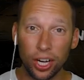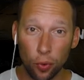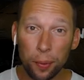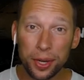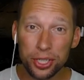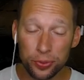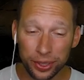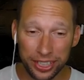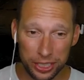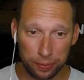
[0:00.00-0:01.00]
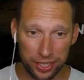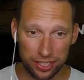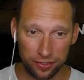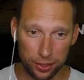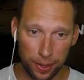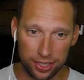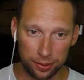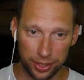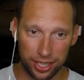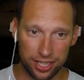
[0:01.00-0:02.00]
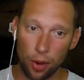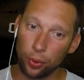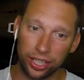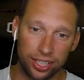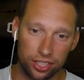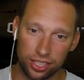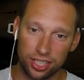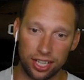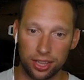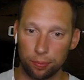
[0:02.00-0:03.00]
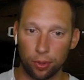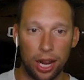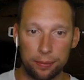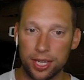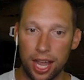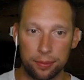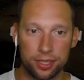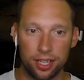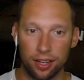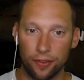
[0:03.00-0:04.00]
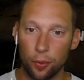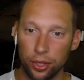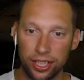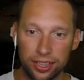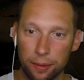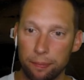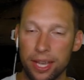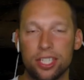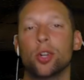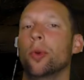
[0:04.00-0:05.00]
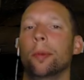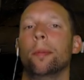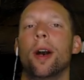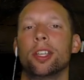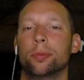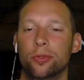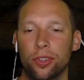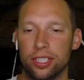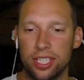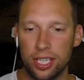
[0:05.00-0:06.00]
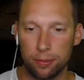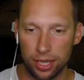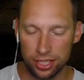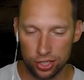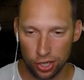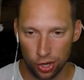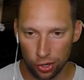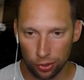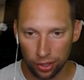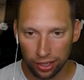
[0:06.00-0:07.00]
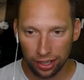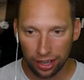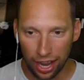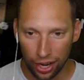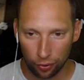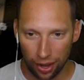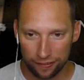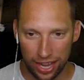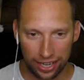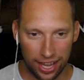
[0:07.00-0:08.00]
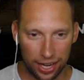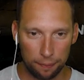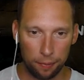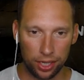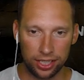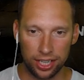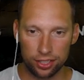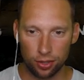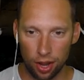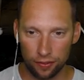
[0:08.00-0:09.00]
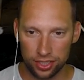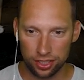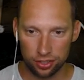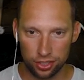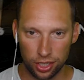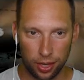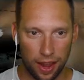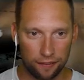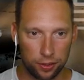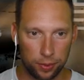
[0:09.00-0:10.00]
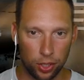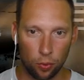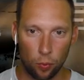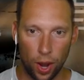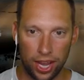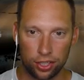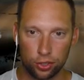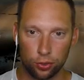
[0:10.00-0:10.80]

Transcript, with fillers: equipment is really expensive, especially because I want to get just like the prime time stuff. I want to get the best equipment possible for the team. And so I don't have that kind of money yet. So obviously there's going to have to be a way